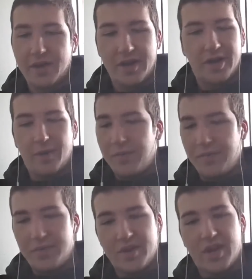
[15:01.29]

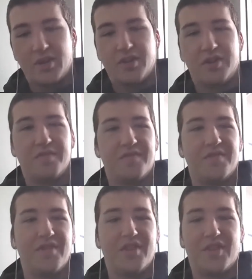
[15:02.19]
I leave
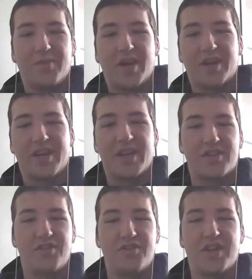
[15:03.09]
the
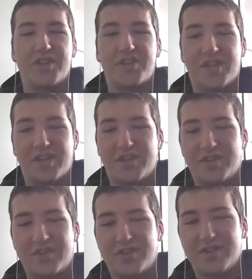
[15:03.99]
podcast in you guys'
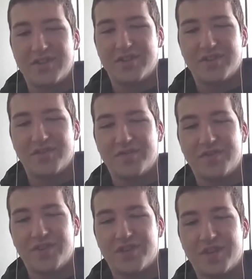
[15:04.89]
hands to
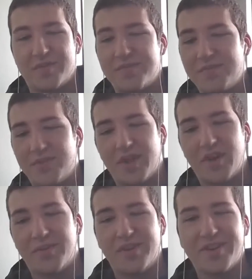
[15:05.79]
finish up
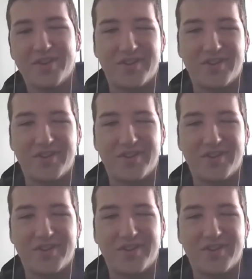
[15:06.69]
without me.